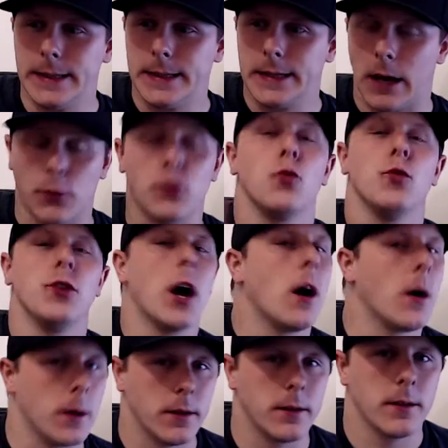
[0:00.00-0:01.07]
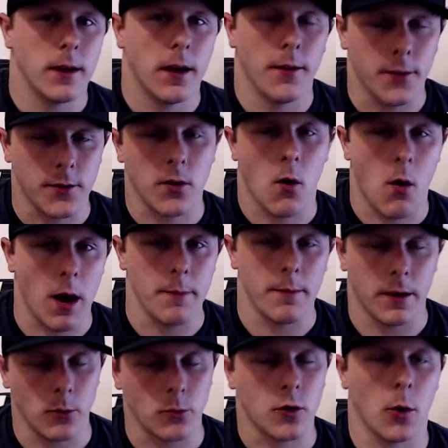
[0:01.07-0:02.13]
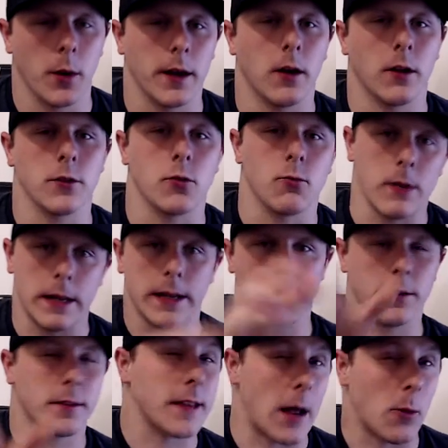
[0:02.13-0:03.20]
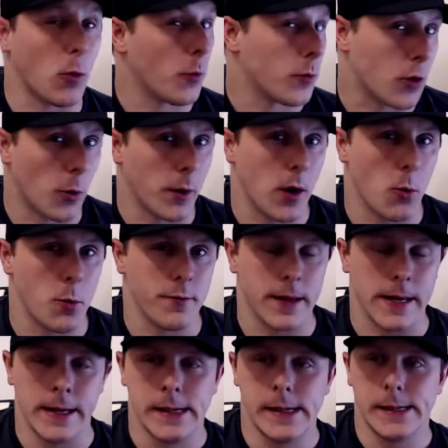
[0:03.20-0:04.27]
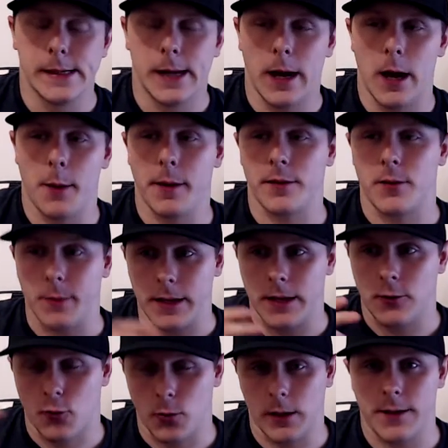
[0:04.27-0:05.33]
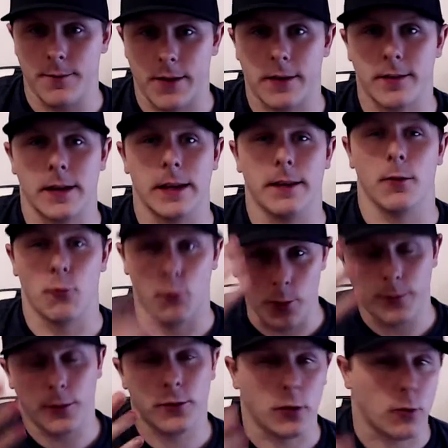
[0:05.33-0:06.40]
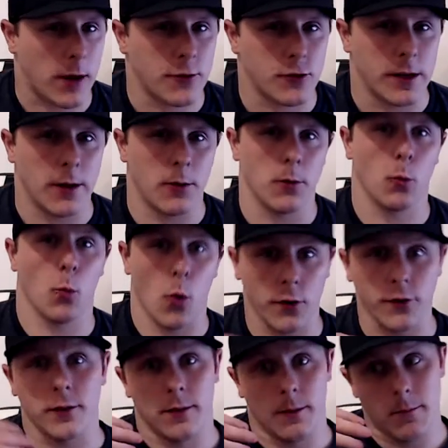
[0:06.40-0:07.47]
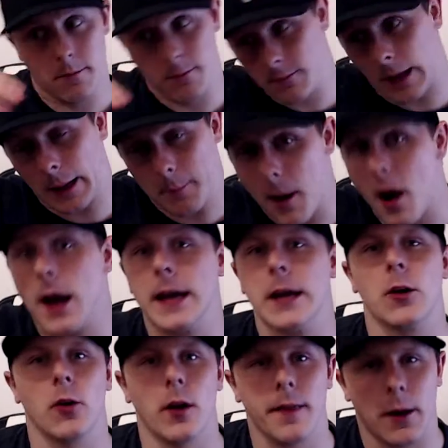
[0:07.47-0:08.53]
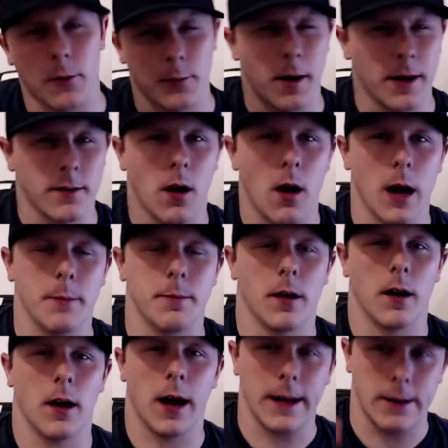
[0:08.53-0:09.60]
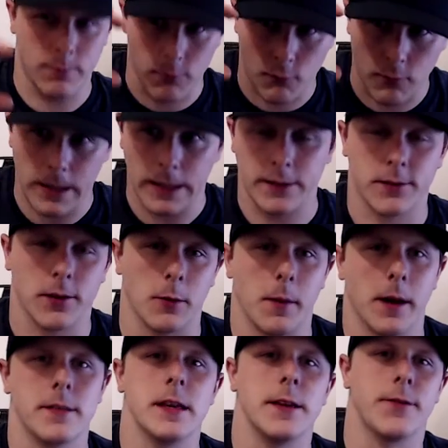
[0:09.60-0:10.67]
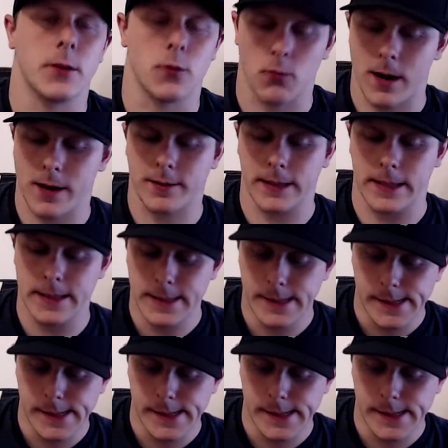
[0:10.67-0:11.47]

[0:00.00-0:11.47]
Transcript: I was too young at the time that it was going on to really understand what was going on with it, um, and to be truly invested in it. The Ruthless Aggression era was like my era. That was my time that I really sunk my teeth into wrestling.